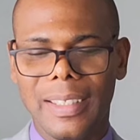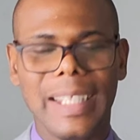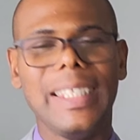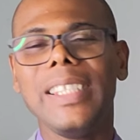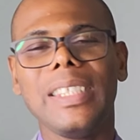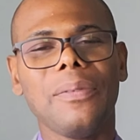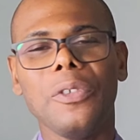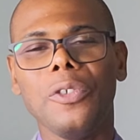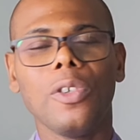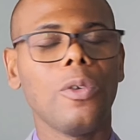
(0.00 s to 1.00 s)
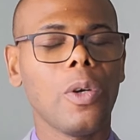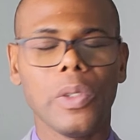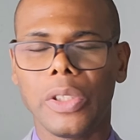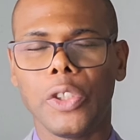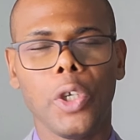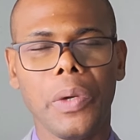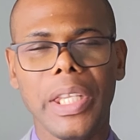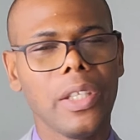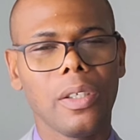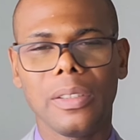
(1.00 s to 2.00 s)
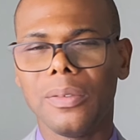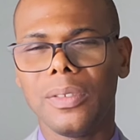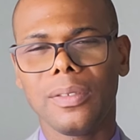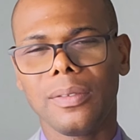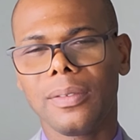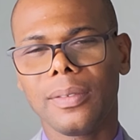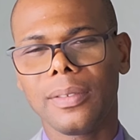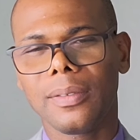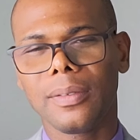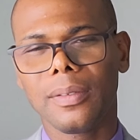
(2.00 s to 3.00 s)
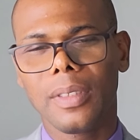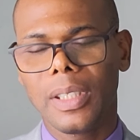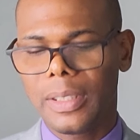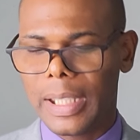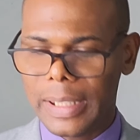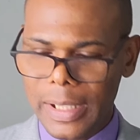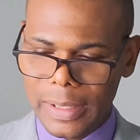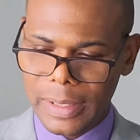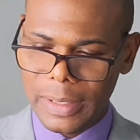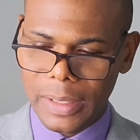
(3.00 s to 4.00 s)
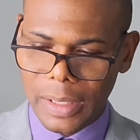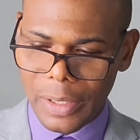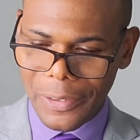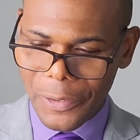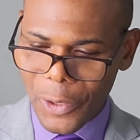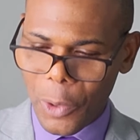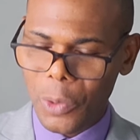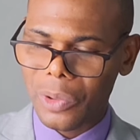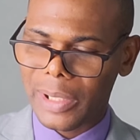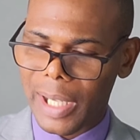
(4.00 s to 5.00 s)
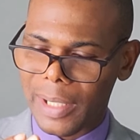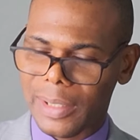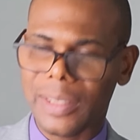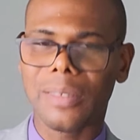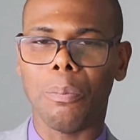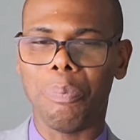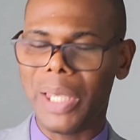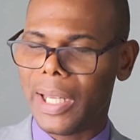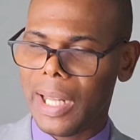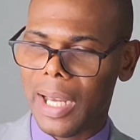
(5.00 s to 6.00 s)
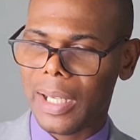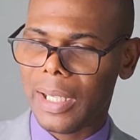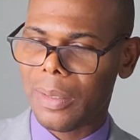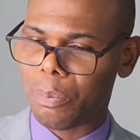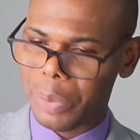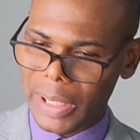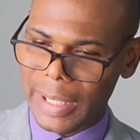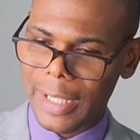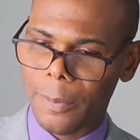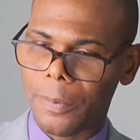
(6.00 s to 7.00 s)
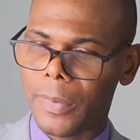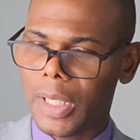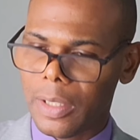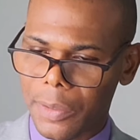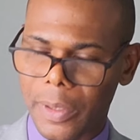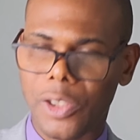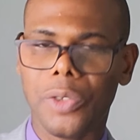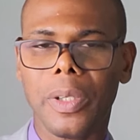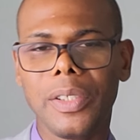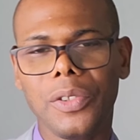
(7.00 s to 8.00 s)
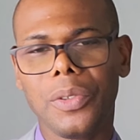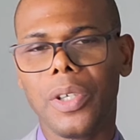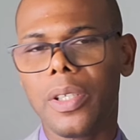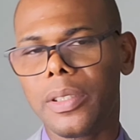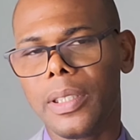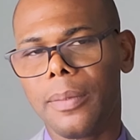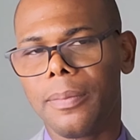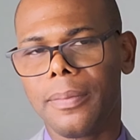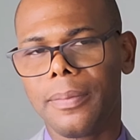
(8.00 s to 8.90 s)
They didn't even know what was going on. They didn't know that Balak, Balaam, they were trying to curse them.